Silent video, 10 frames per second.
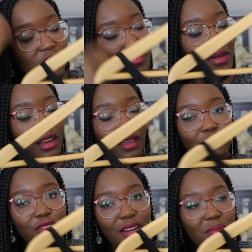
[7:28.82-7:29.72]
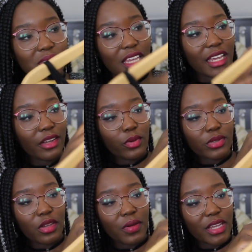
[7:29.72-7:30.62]
It's a bit like flimsy, and
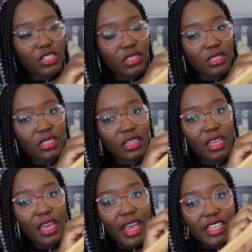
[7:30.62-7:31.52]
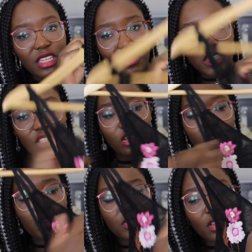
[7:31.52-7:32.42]
also it just, it's a bit too
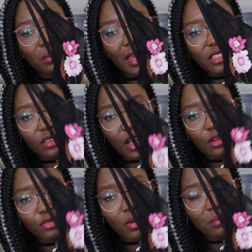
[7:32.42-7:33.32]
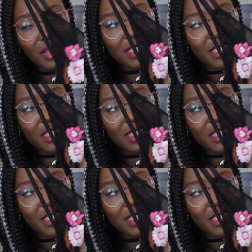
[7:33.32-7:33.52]
loose, so it makes the kind of front